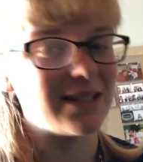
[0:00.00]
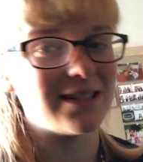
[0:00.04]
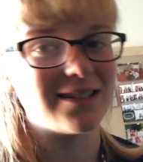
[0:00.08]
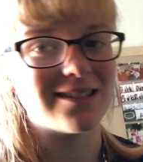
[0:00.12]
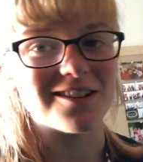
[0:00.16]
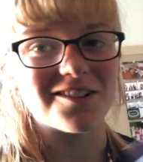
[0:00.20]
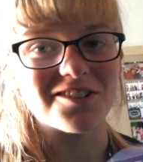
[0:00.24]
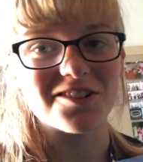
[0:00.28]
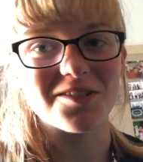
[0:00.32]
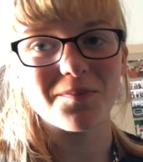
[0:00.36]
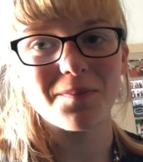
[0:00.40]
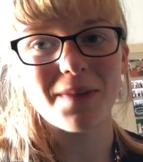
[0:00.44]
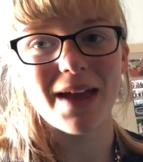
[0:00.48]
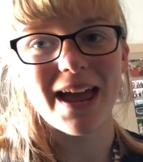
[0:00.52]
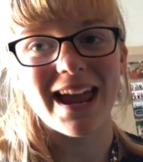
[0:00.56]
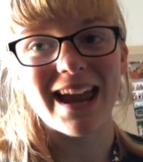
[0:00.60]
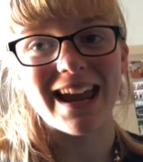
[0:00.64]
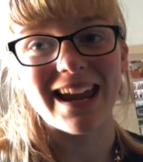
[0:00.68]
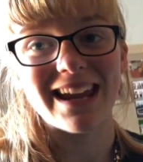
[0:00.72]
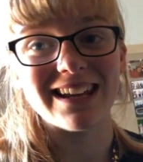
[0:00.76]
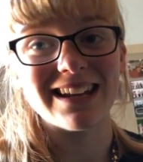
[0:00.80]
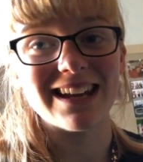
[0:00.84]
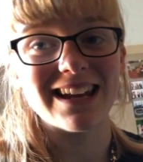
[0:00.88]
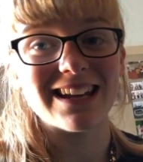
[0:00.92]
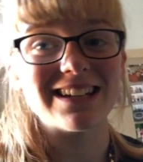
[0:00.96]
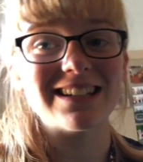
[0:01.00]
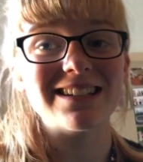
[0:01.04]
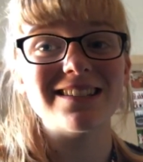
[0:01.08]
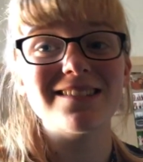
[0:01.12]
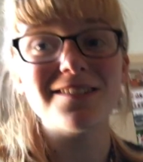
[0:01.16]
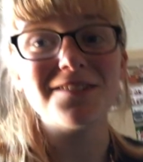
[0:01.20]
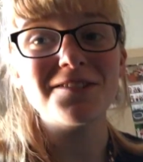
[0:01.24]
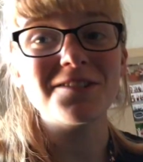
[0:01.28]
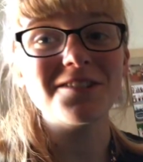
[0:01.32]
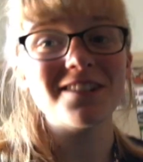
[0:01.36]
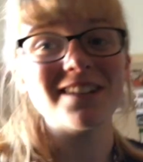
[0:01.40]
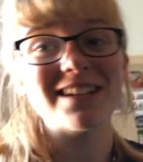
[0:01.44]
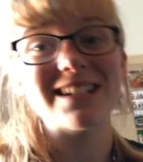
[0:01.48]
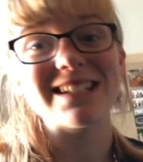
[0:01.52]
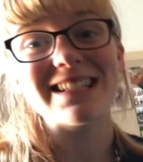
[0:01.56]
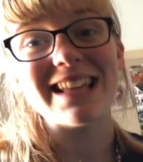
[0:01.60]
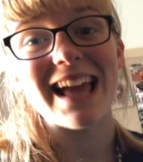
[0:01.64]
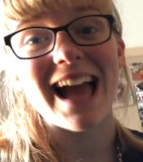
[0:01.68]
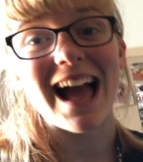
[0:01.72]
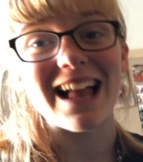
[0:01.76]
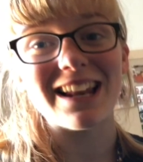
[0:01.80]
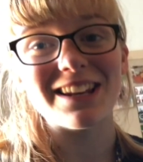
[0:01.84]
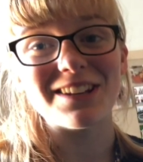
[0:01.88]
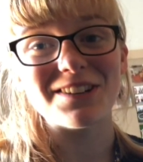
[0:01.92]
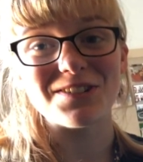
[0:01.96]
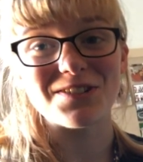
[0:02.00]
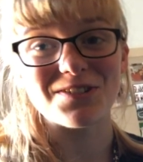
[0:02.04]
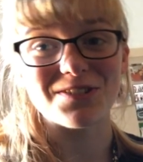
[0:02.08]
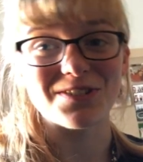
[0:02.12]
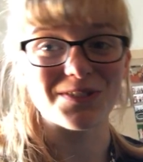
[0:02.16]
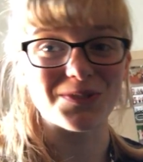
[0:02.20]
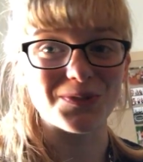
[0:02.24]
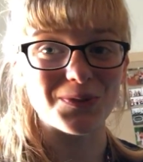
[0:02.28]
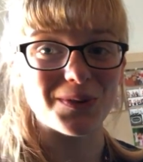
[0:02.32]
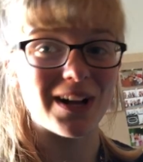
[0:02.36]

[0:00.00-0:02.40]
such a pain and it's such a nice calendar as